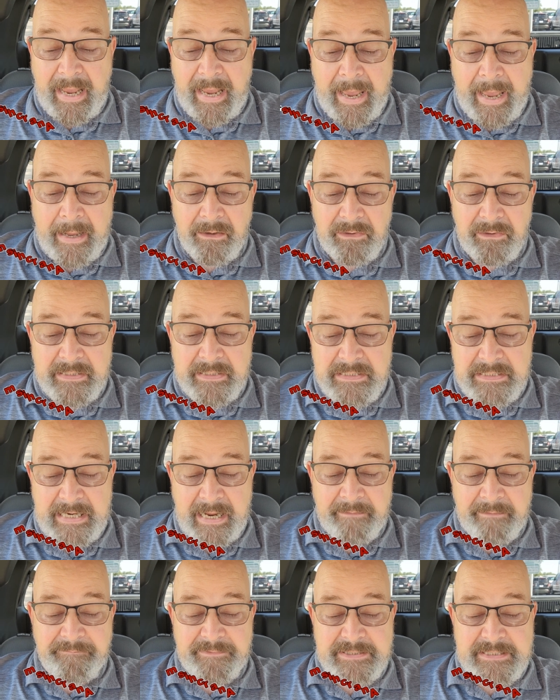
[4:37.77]
Anarchists
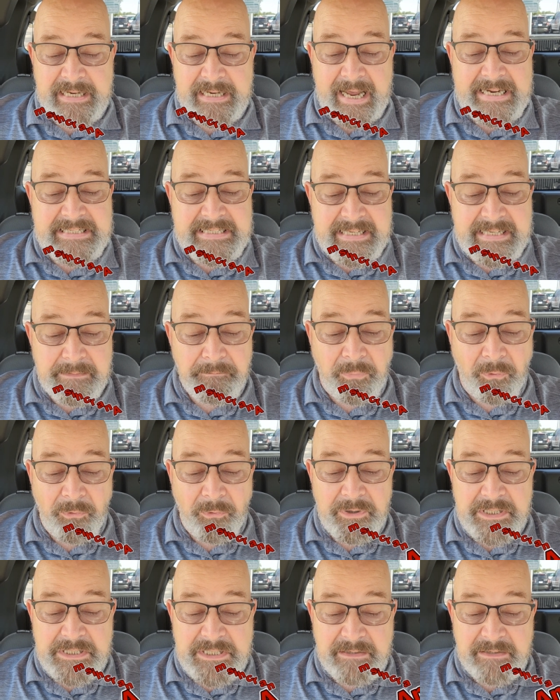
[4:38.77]
emphasize the
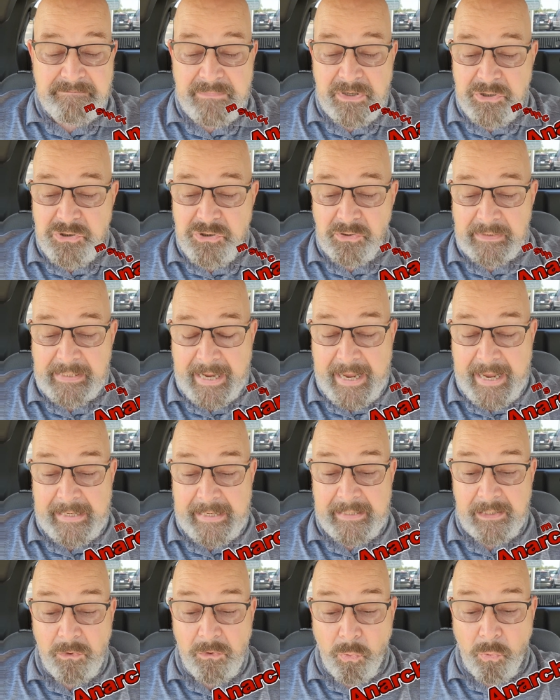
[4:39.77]
importance of mutual
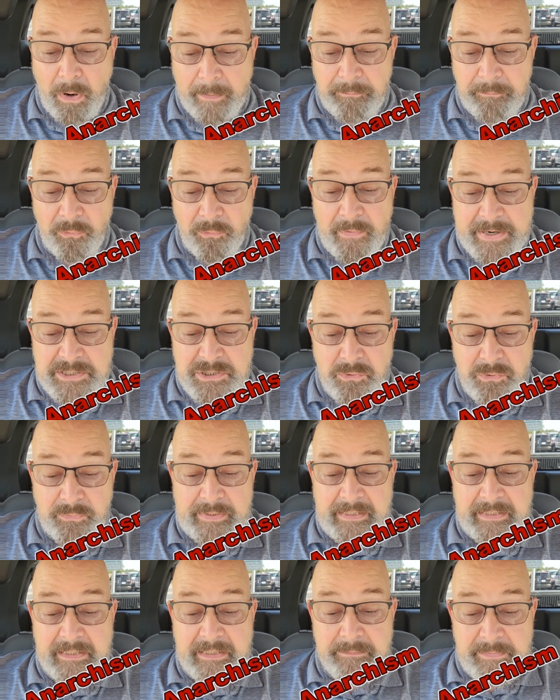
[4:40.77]
aid and cooperation
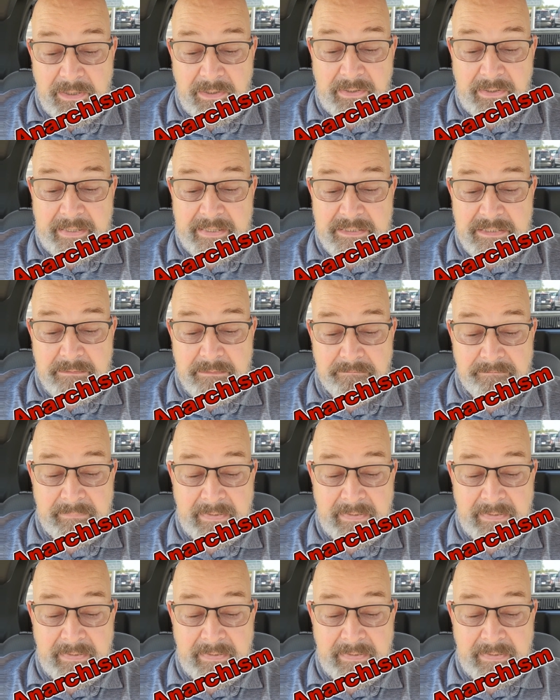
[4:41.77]
within communities.